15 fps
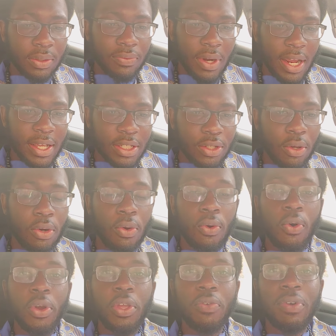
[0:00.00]
Right? So the
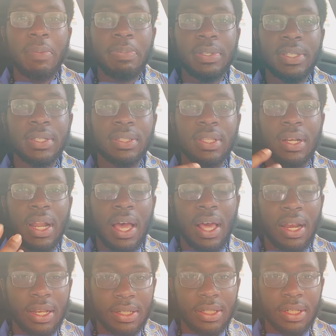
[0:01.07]
oil represents the
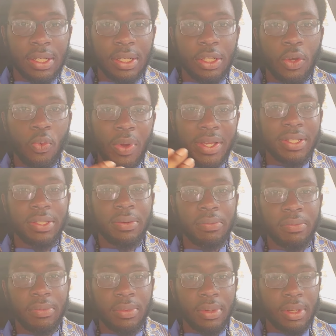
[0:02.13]
knowledge, the wisdom.
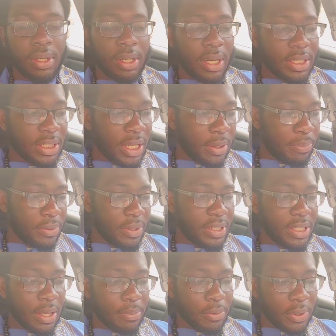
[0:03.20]
Let's get a
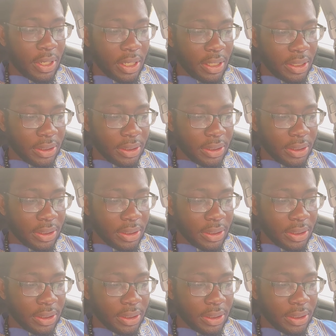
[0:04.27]
precept on that.